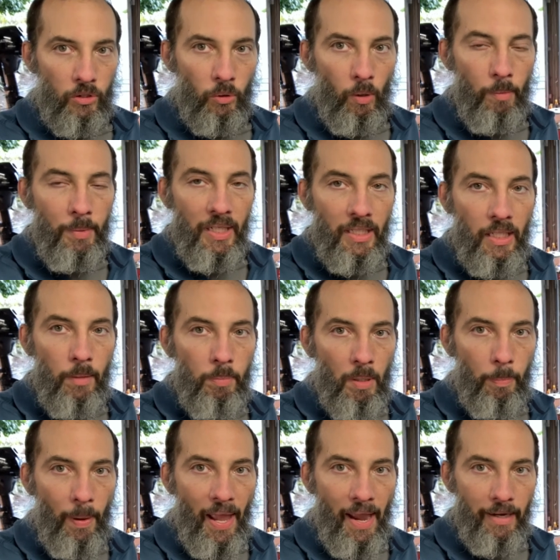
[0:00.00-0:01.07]
I'm going to keep the
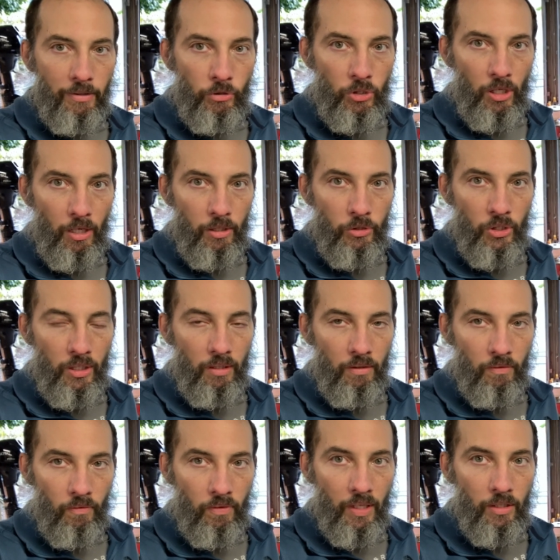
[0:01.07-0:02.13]
pack charging.
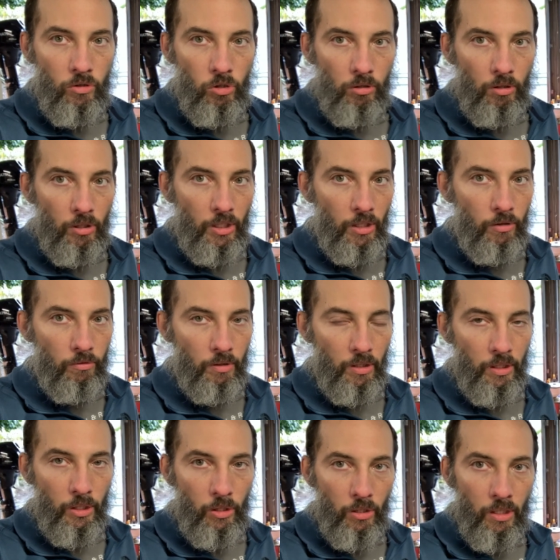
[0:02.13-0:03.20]
Things are looking
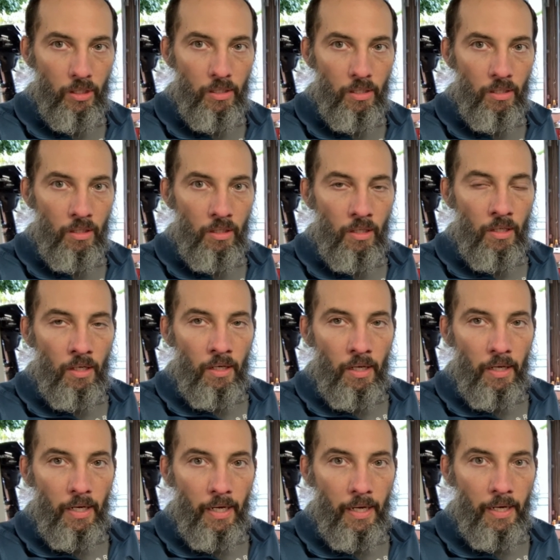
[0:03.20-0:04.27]
really good.
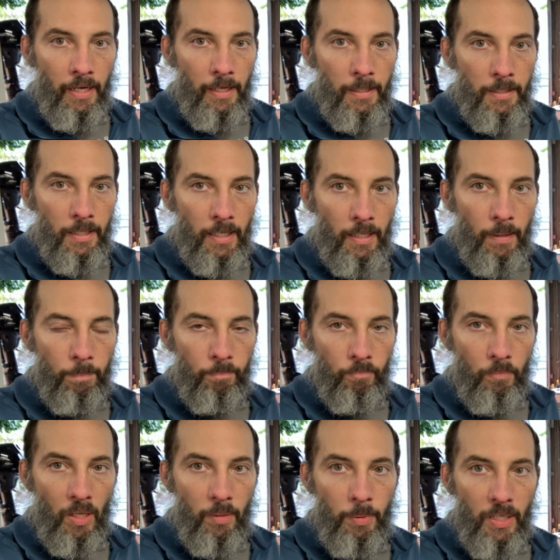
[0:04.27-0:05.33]
And
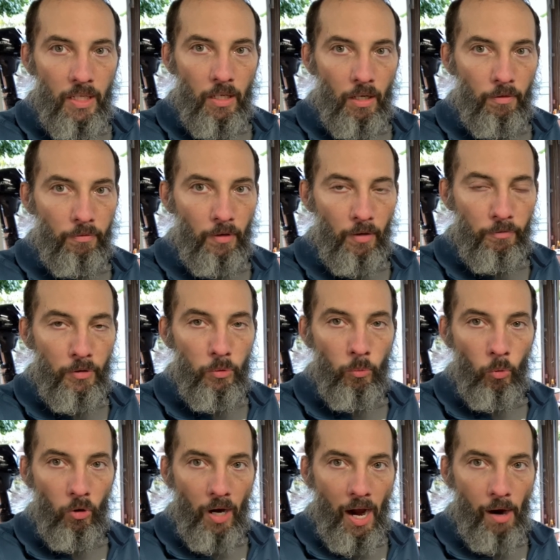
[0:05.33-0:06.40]
maybe a few
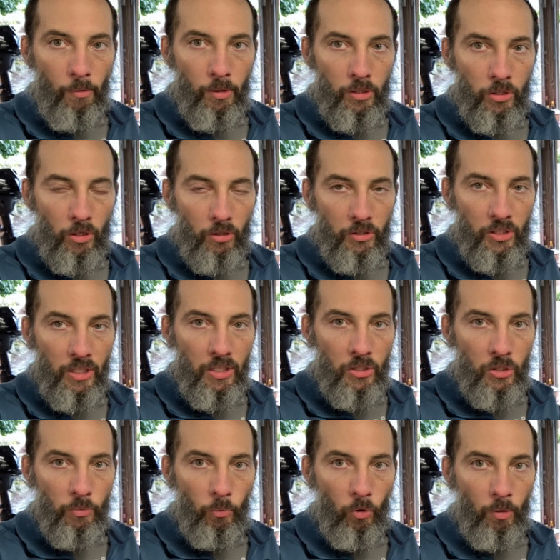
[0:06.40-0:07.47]
more hours, I'll see
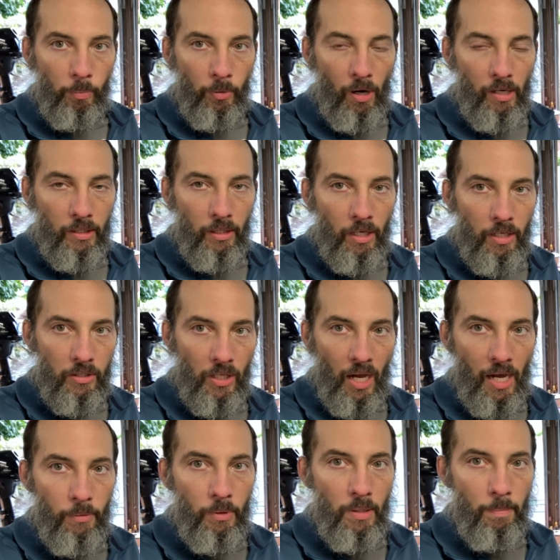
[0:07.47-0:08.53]
some more progress.
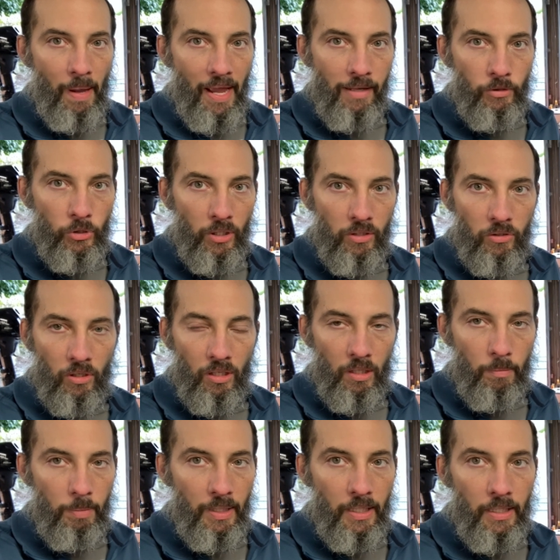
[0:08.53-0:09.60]
I would imagine it's going
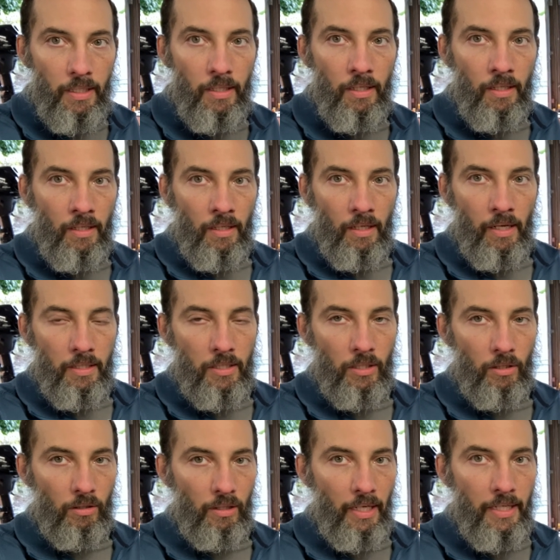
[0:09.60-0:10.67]
to be
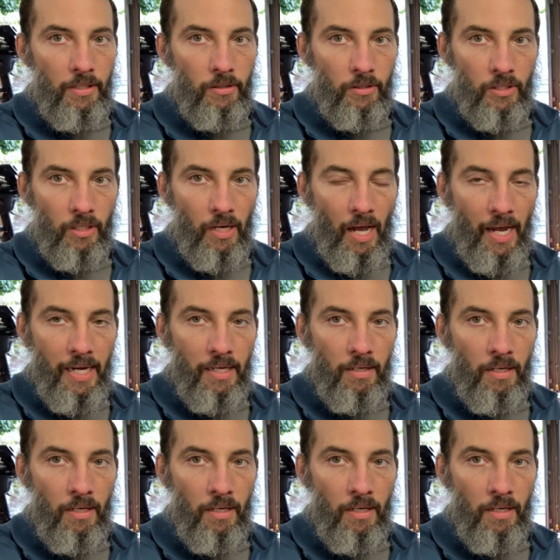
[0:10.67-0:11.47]
until later tonight